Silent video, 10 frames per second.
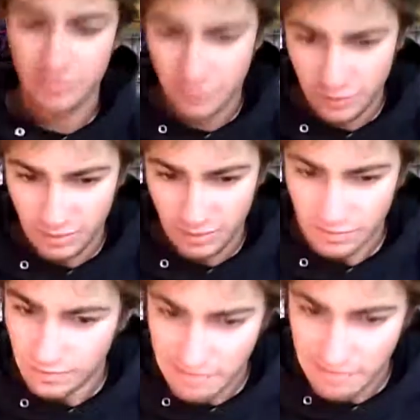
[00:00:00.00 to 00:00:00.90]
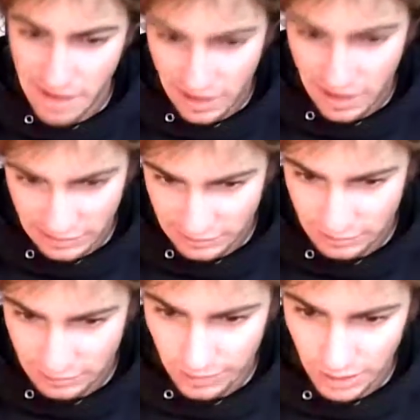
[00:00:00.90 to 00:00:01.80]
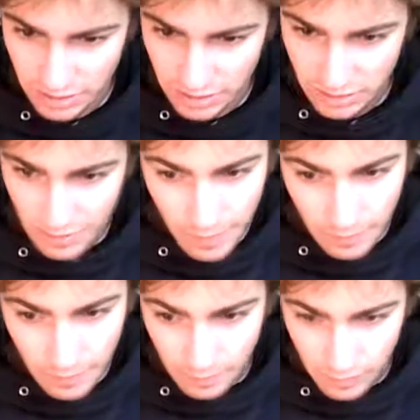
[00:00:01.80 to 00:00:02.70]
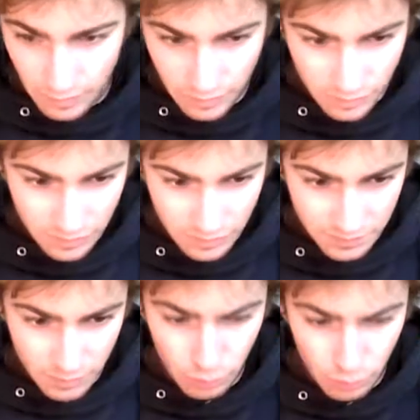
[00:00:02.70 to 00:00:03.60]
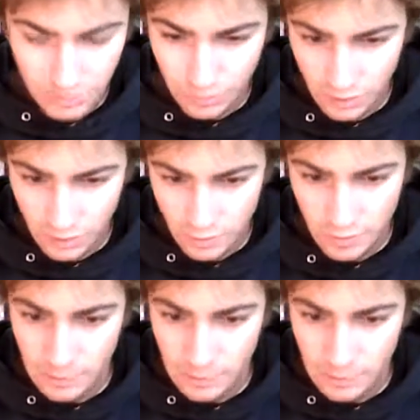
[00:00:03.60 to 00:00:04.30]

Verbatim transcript: really matter too much. But anyways,